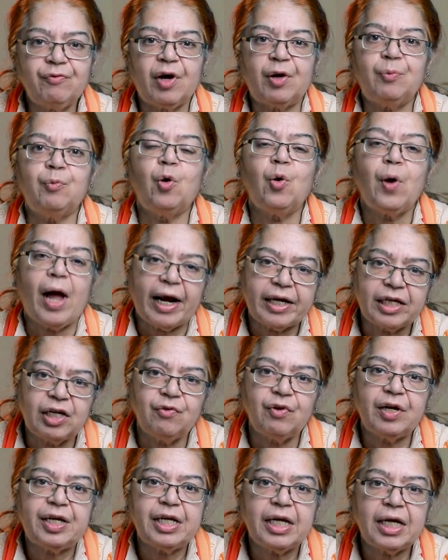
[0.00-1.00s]
one more
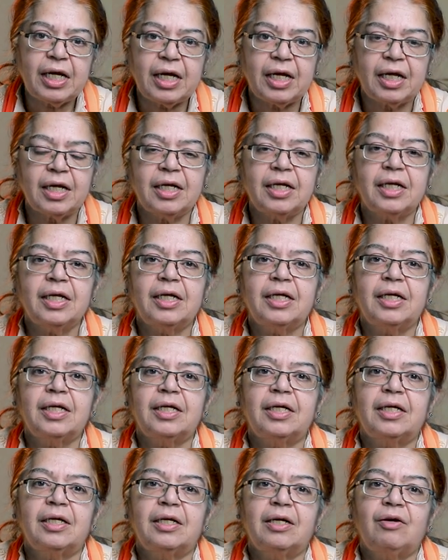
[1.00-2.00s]
activity
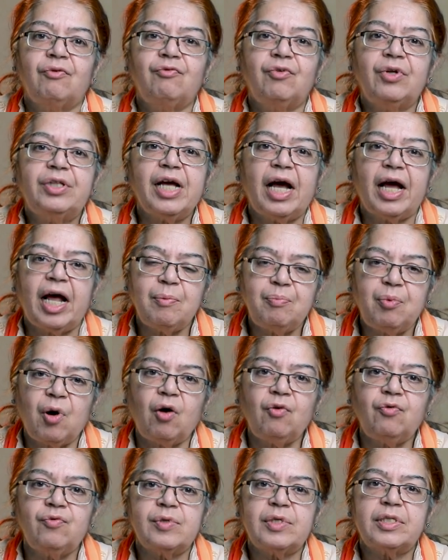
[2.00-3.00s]
with the help
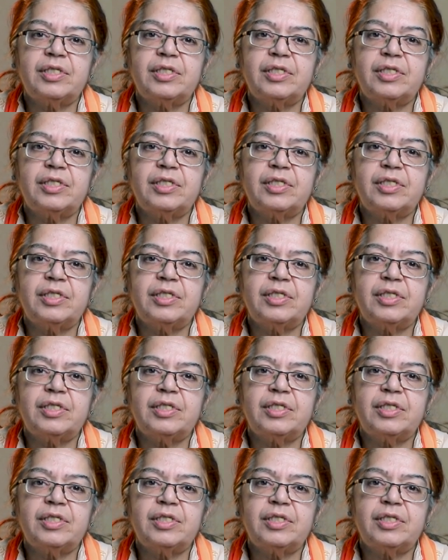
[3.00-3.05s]
of